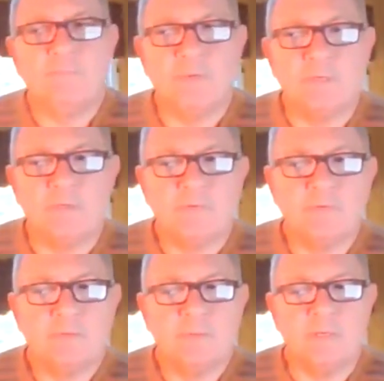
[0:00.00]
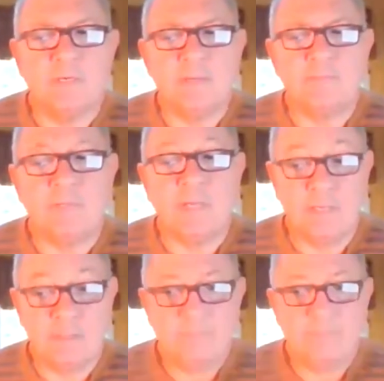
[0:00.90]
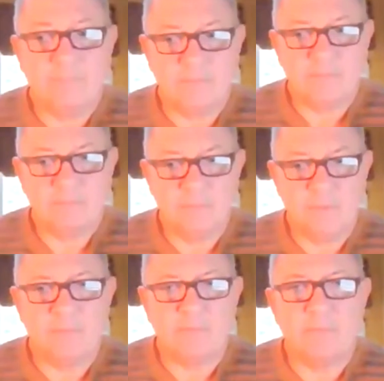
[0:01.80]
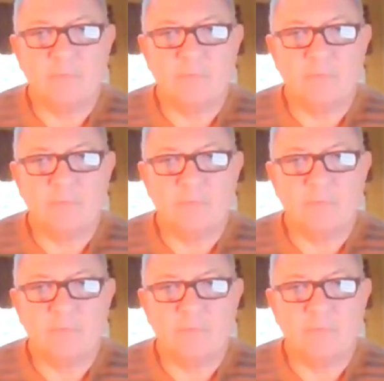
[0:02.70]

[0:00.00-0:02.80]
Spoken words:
finished the end of this month